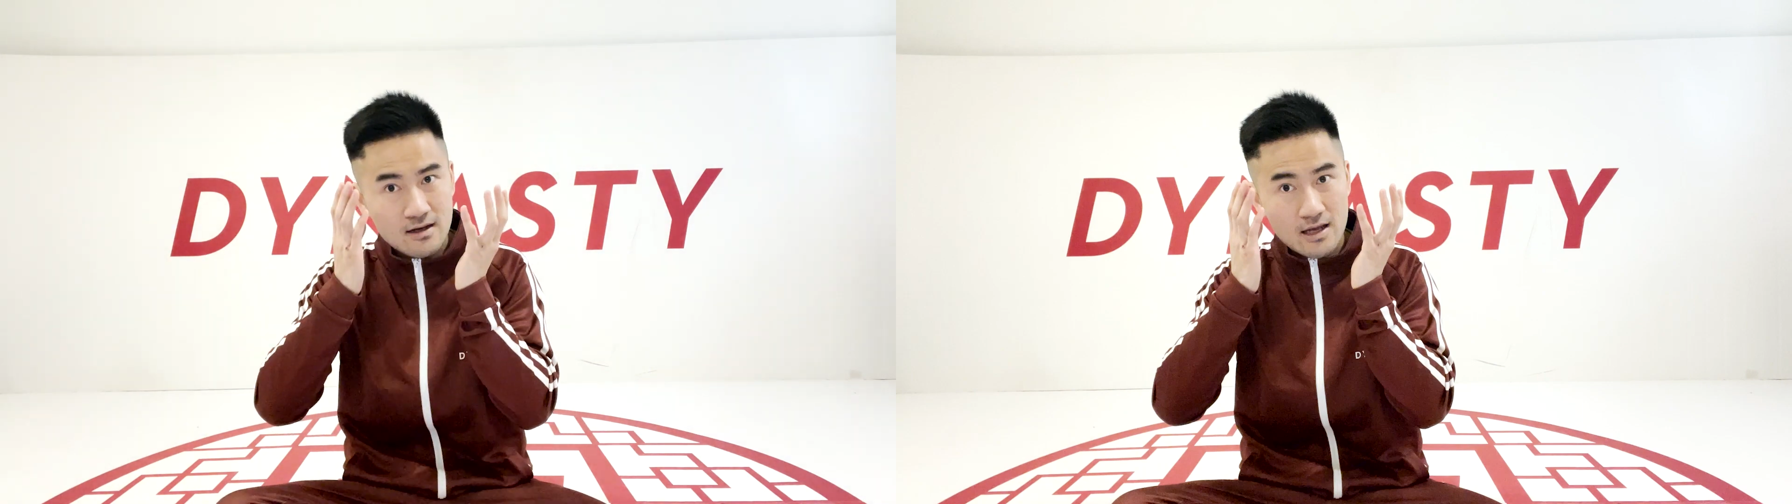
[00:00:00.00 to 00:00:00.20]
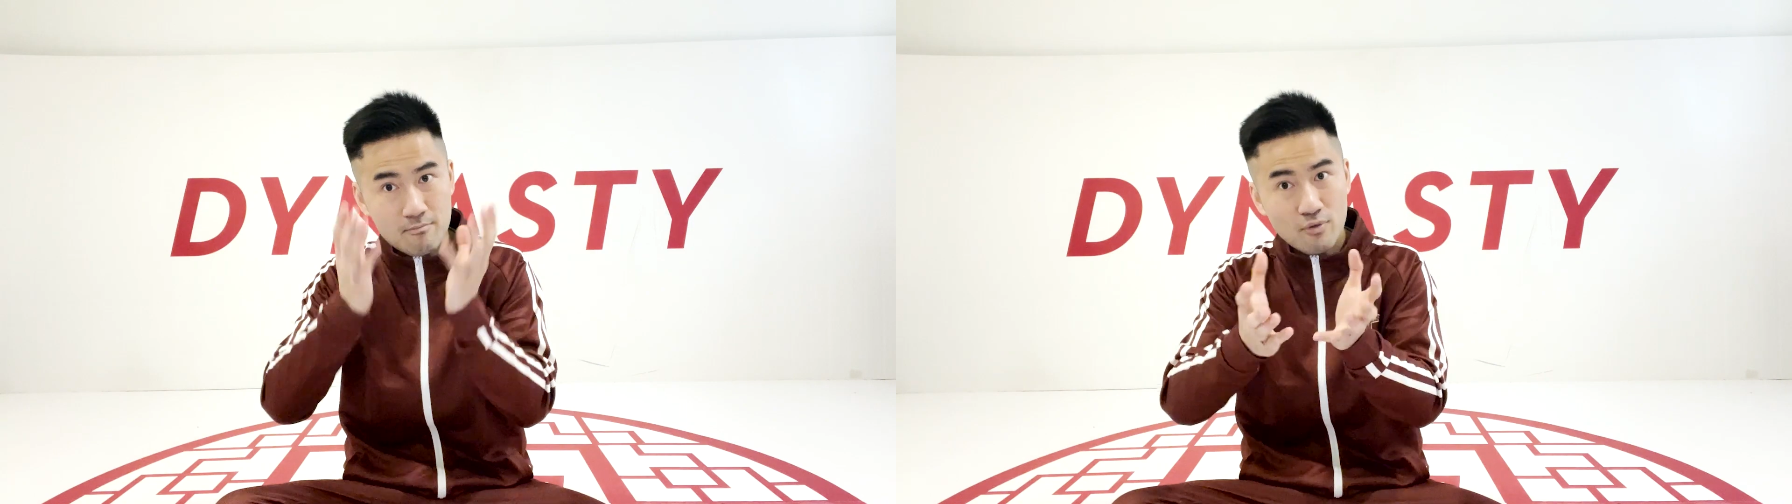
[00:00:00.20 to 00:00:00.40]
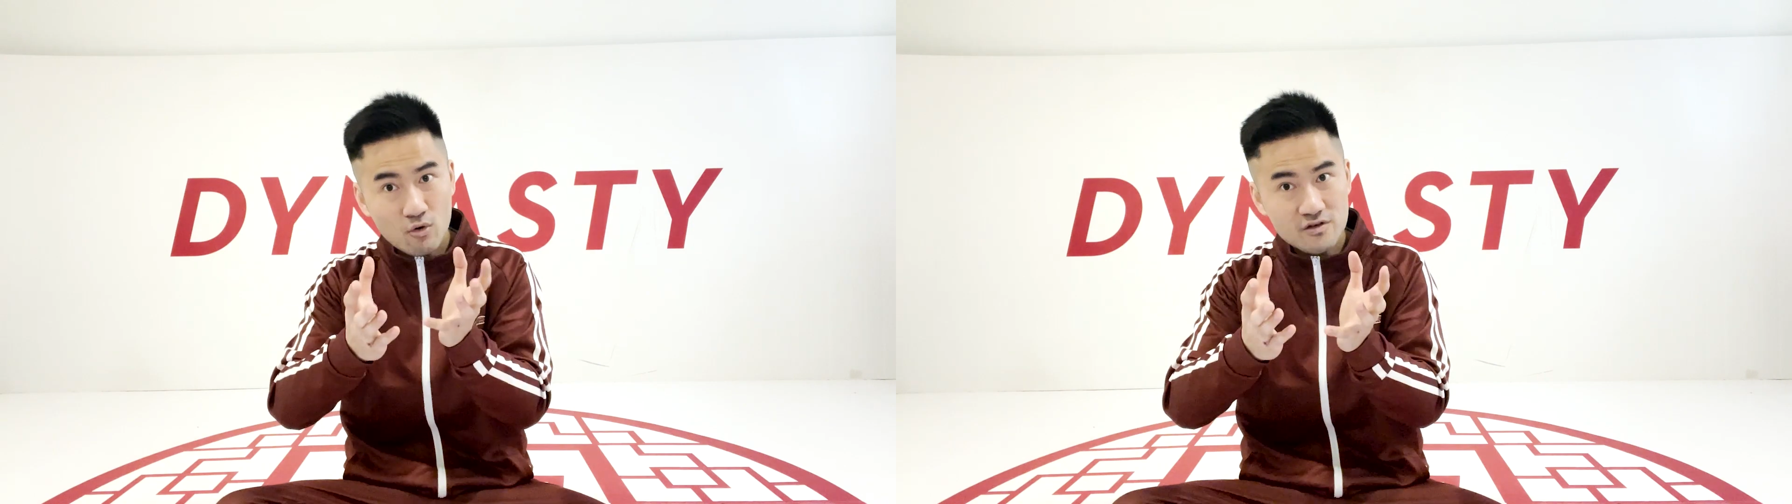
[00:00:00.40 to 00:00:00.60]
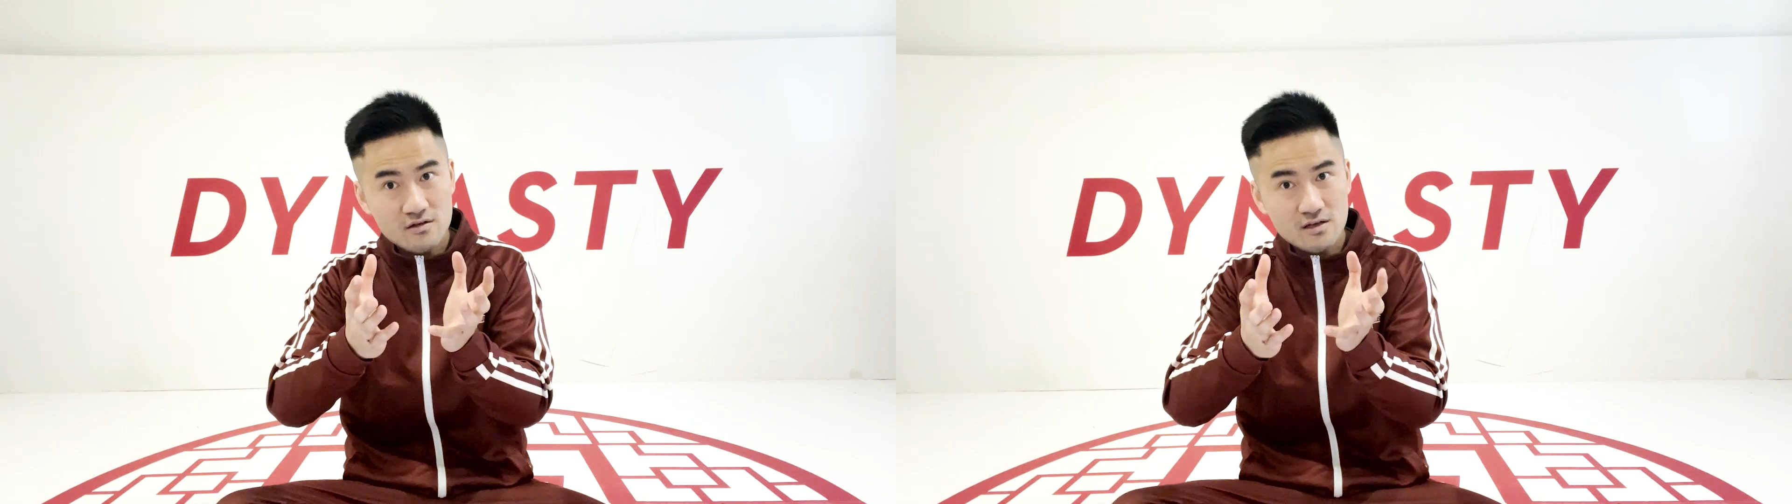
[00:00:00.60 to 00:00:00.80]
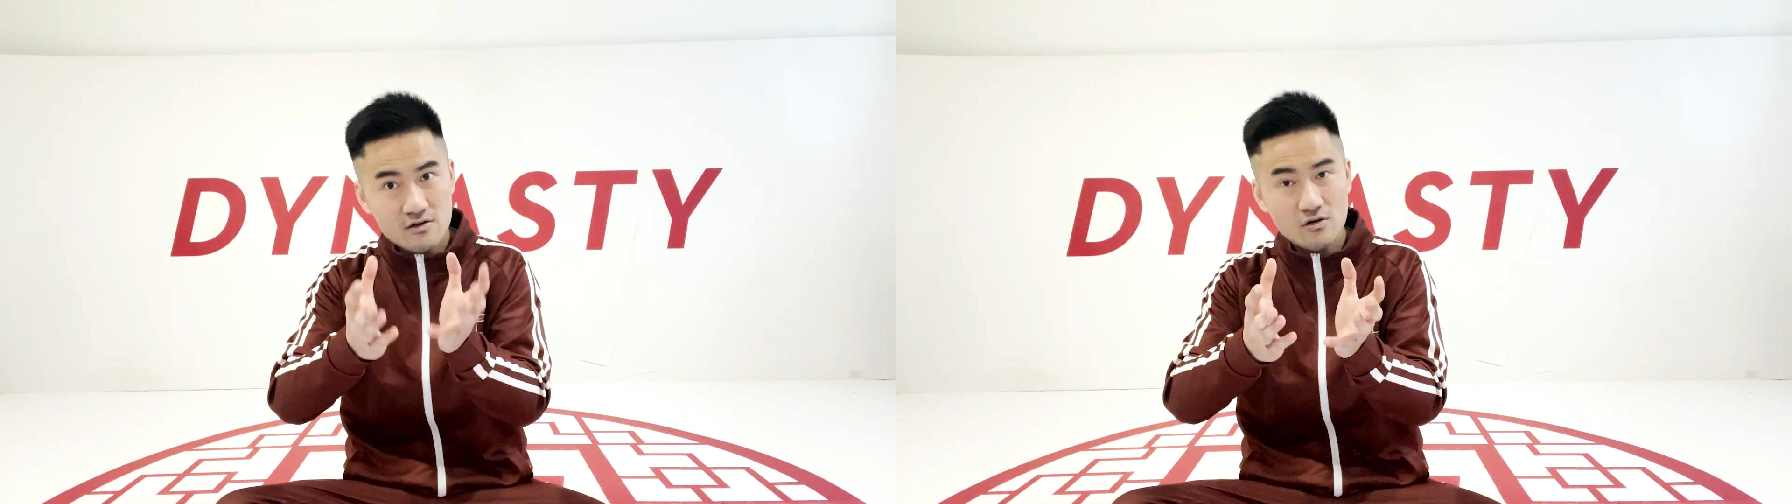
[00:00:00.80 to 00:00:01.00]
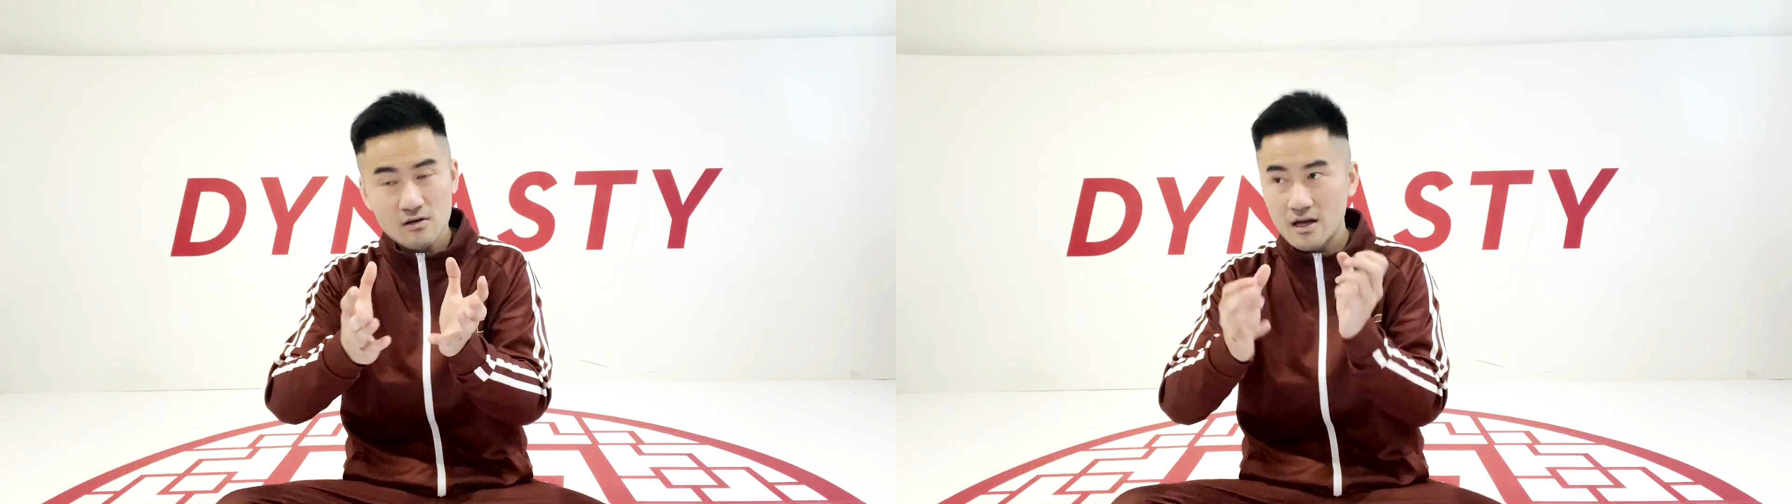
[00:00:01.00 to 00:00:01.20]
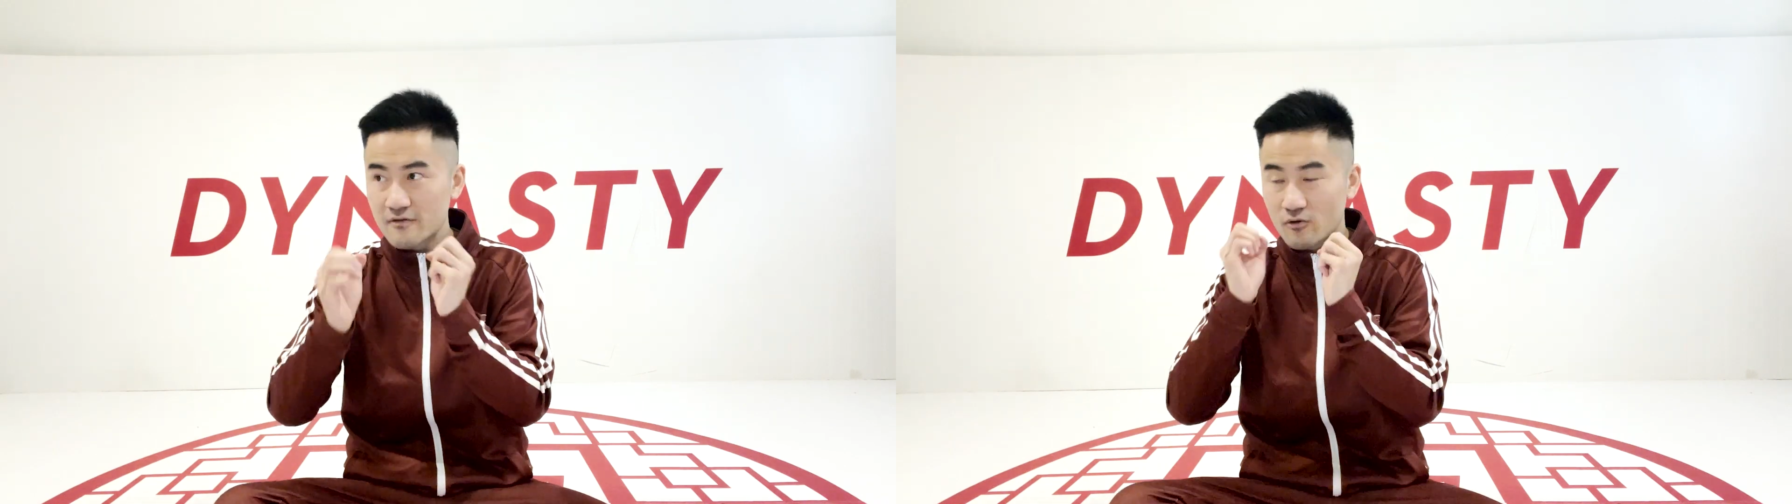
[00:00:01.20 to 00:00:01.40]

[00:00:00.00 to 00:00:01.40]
important in your life,